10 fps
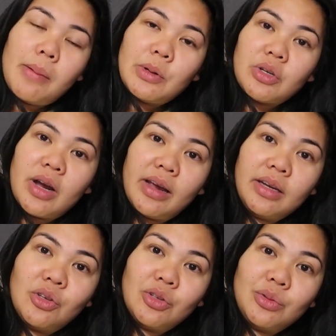I'm gonna try
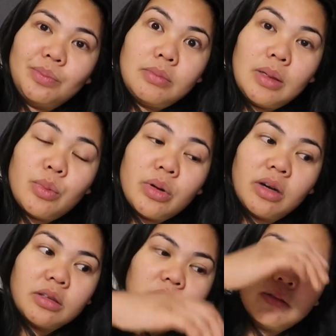to be
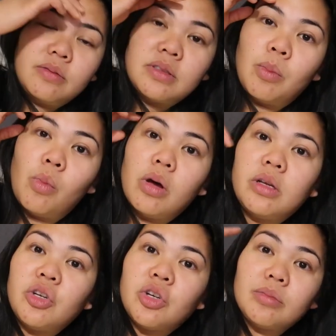productive someone.
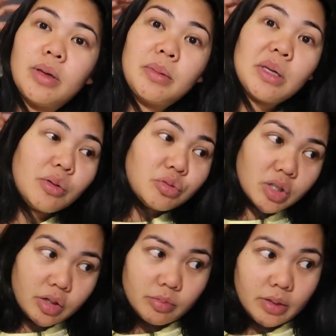You know, maybe I'll
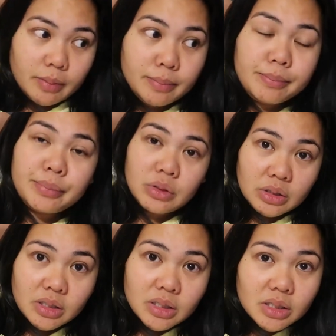try to read a
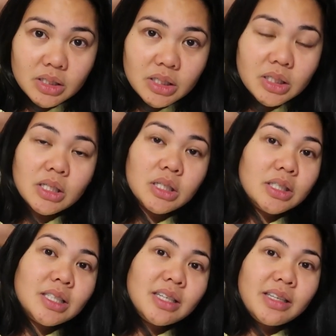book.
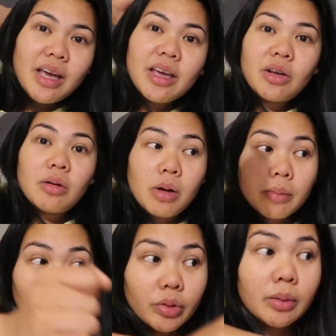Yeah, you know what?
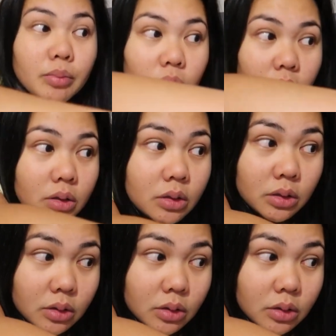I'm gonna read a book.